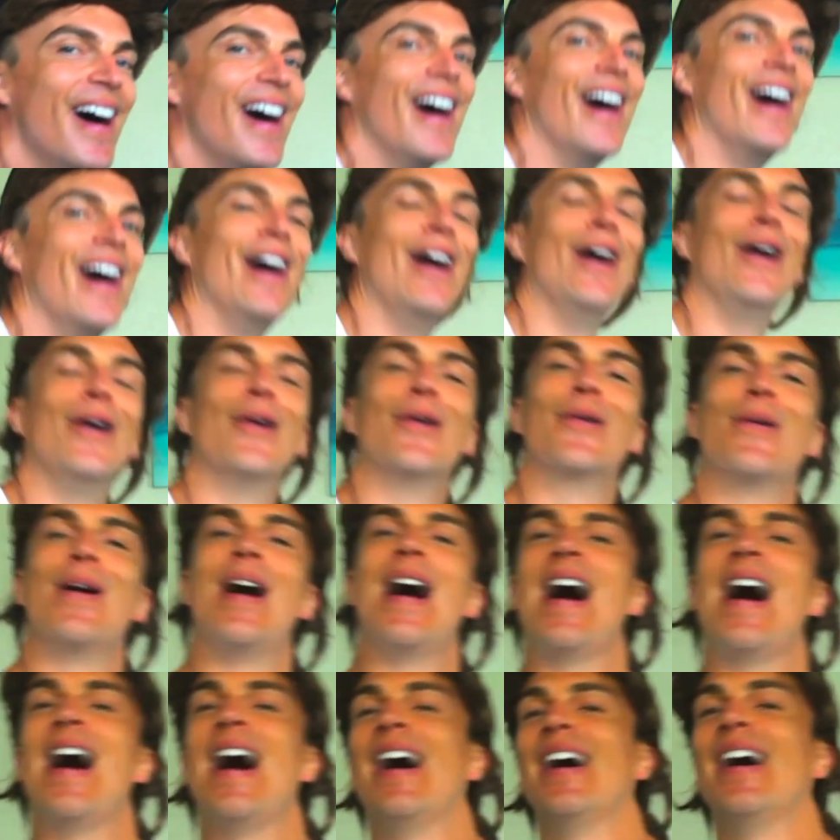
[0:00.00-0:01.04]
All
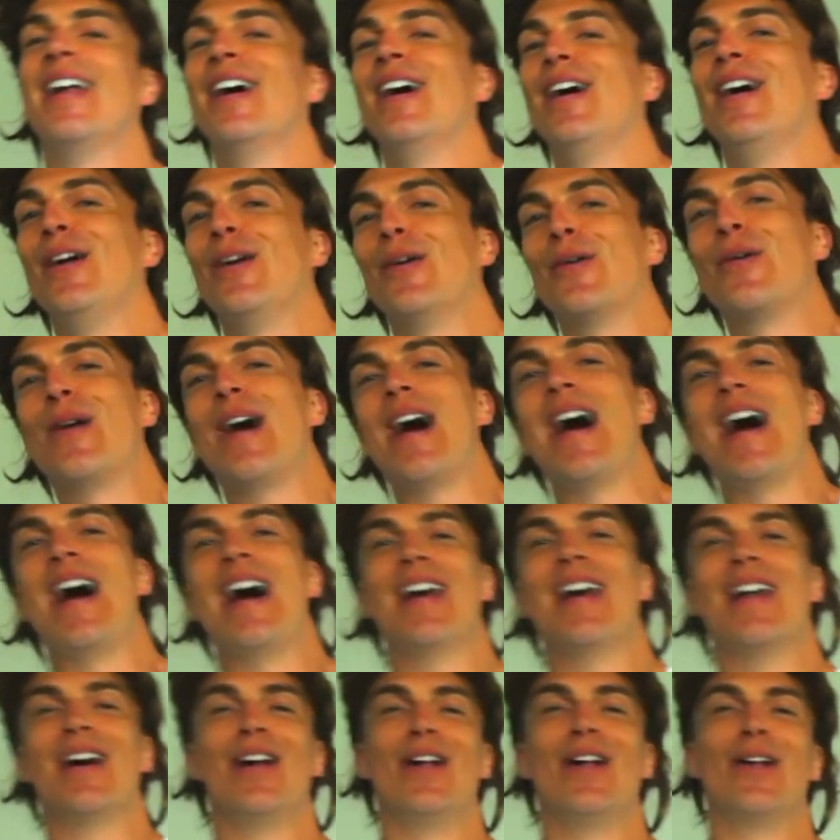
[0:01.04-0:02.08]
right, all
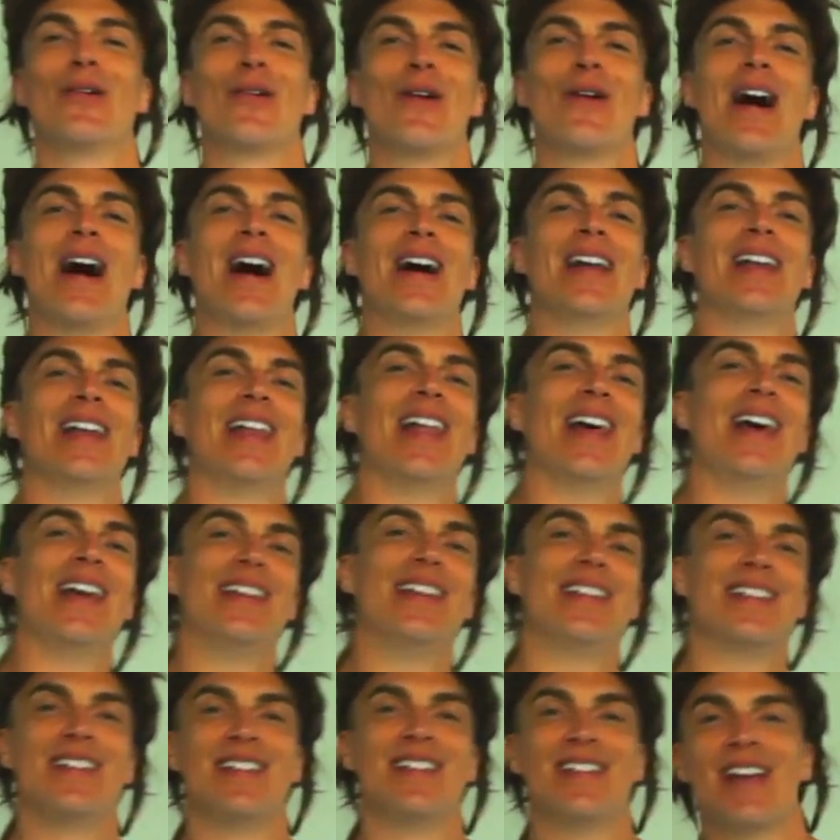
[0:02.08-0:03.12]
right, all right.
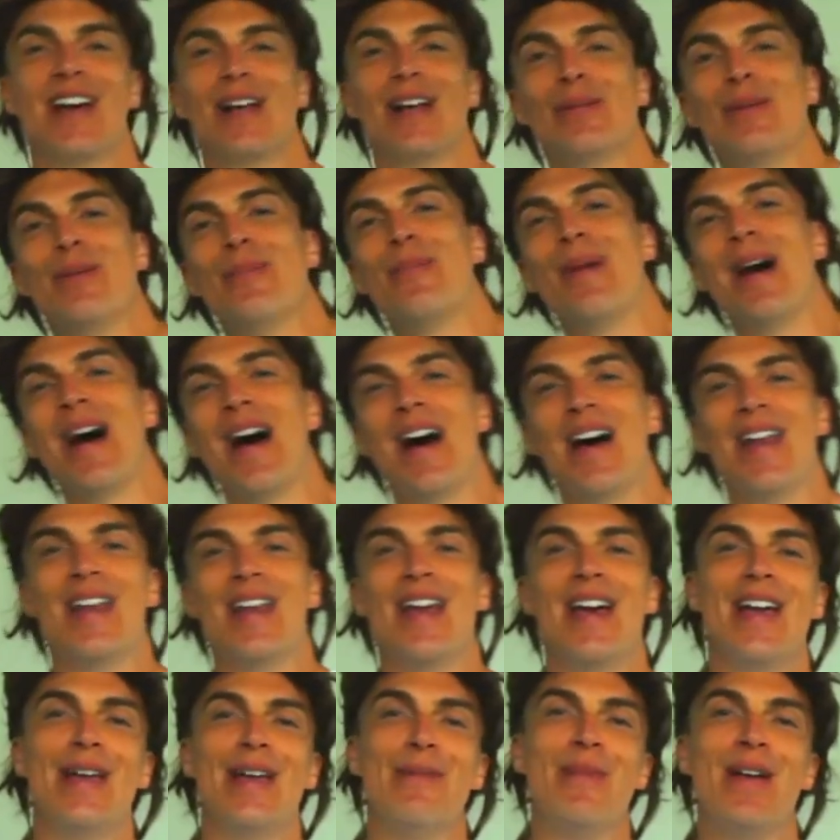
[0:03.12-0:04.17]
Ladies and gentlemen, my
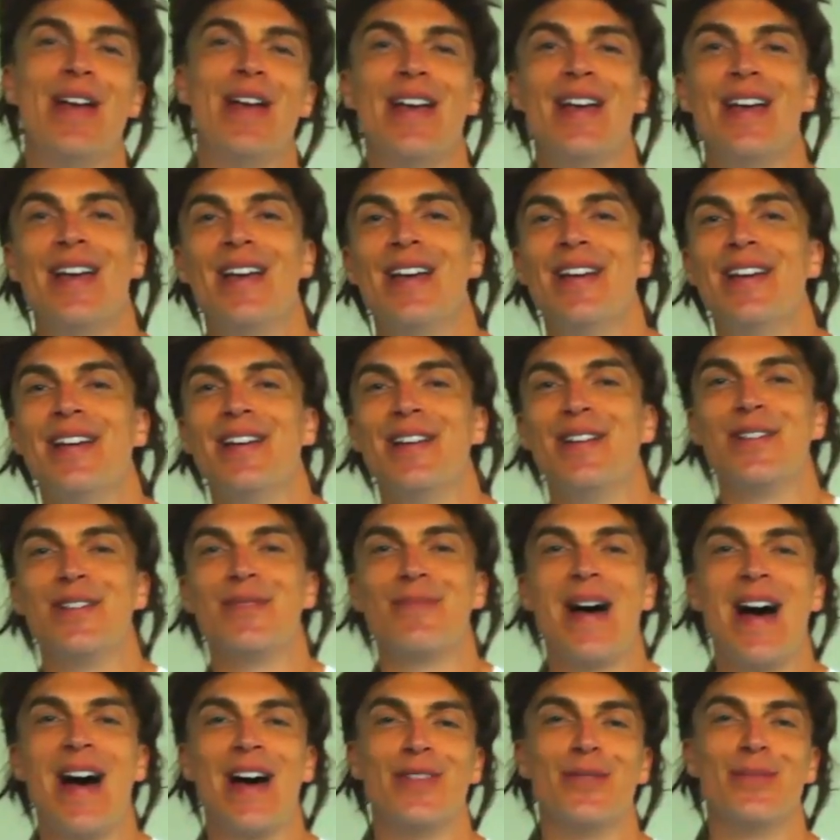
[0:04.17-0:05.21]
name is
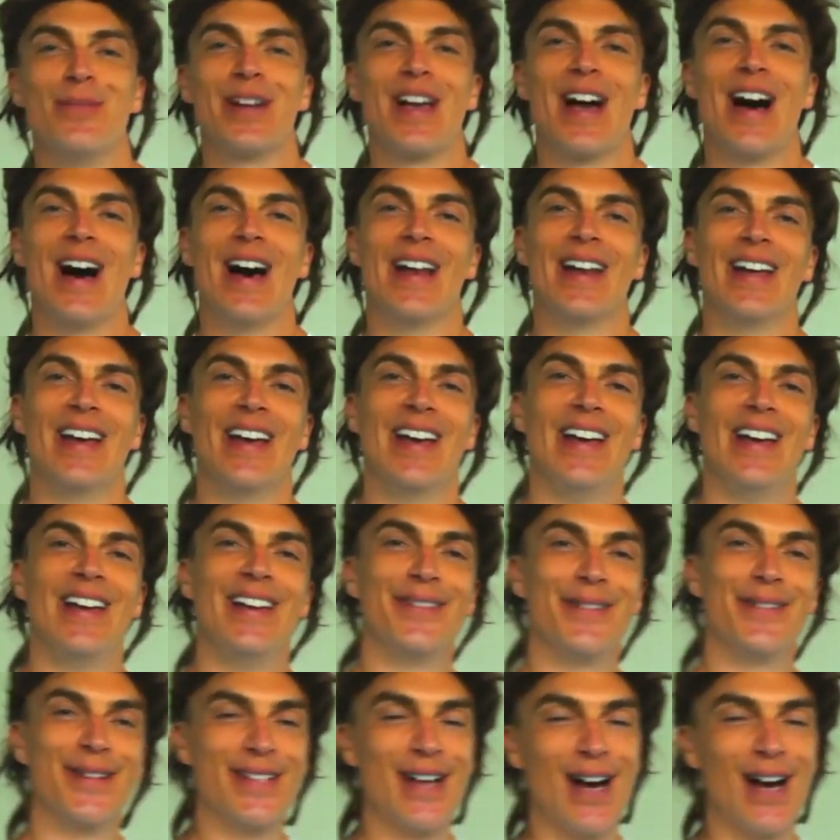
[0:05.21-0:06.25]
Matthew McConaughey,
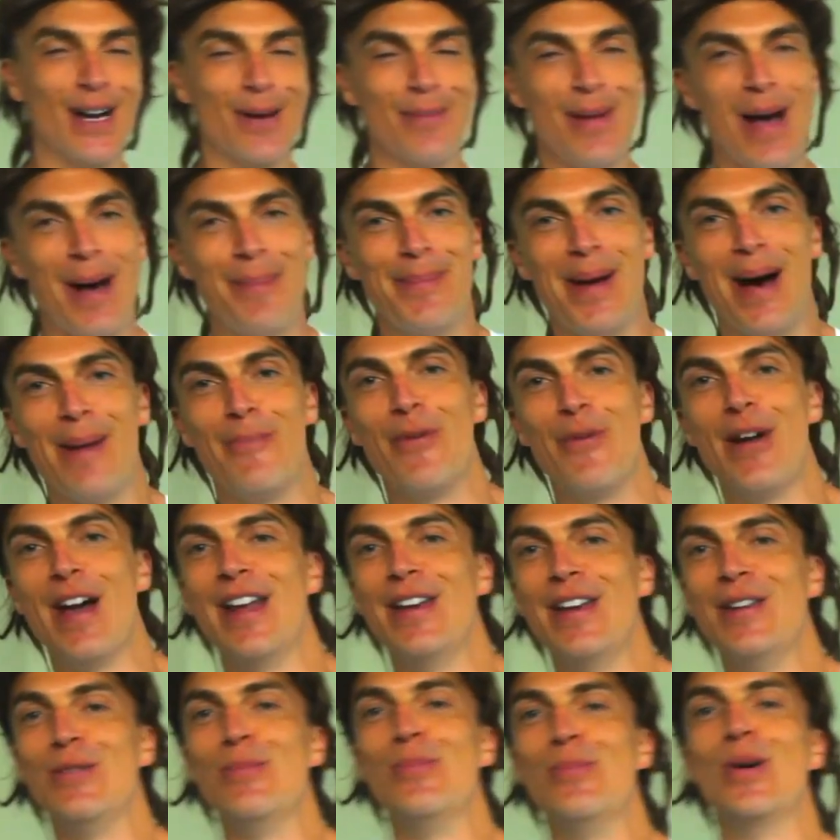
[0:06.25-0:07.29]
here to talk about my
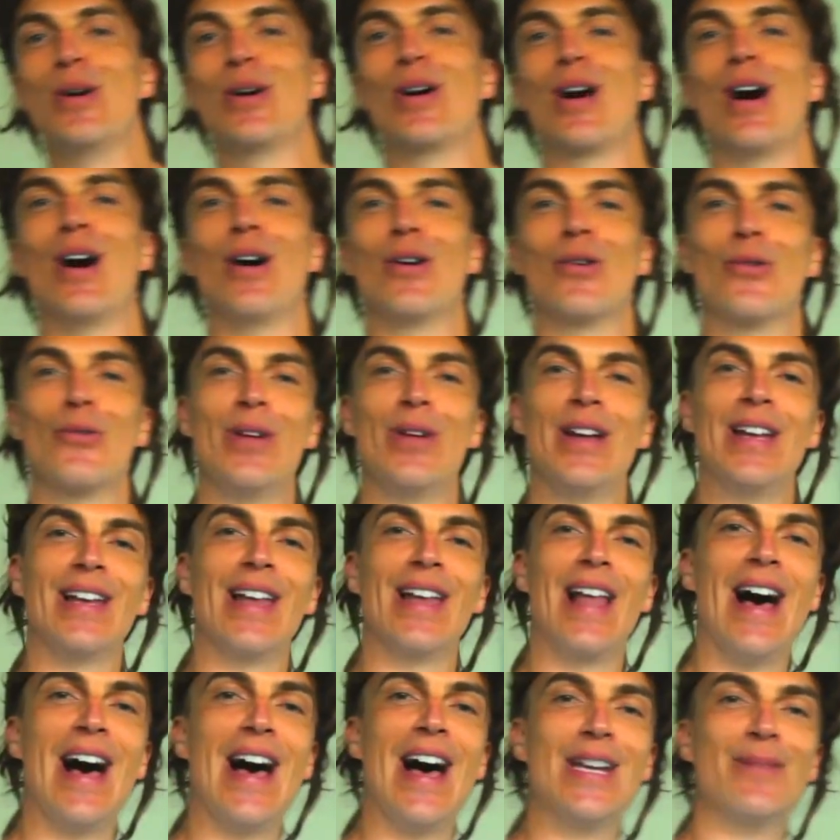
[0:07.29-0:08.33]
brand new book called Green
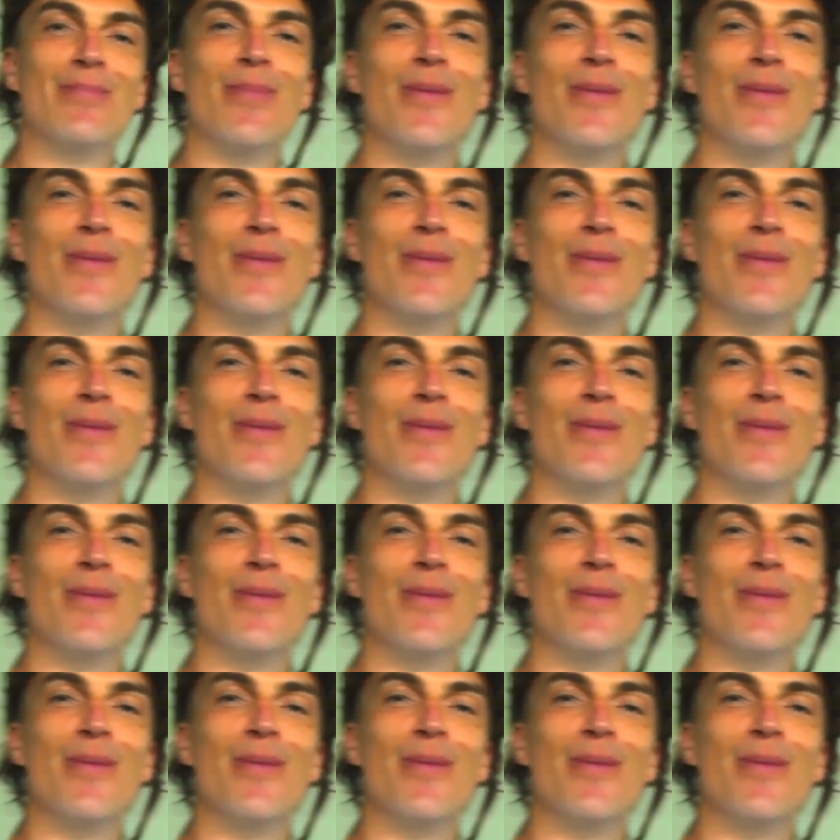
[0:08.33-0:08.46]
Lights.